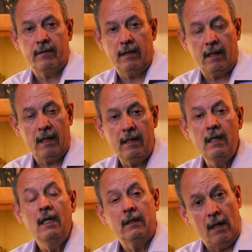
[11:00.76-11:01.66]
all right?
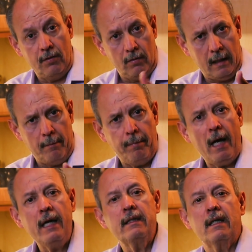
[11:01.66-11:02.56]
Now you can
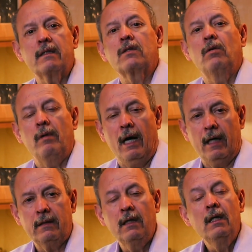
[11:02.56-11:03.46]
apply that
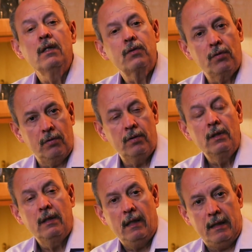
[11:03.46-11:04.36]
command to
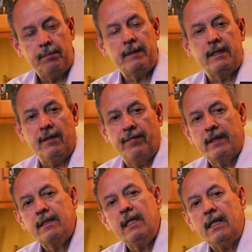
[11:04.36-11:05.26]

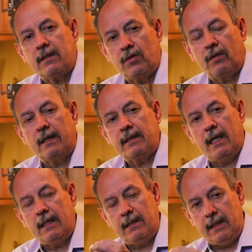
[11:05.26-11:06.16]
specific things. You can
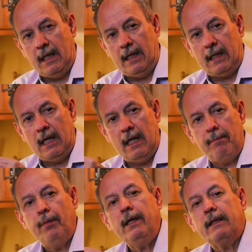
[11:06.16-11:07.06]
say cierra la
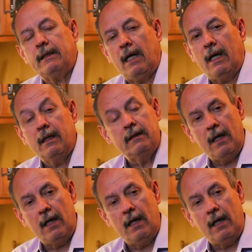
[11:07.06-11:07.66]
puerta.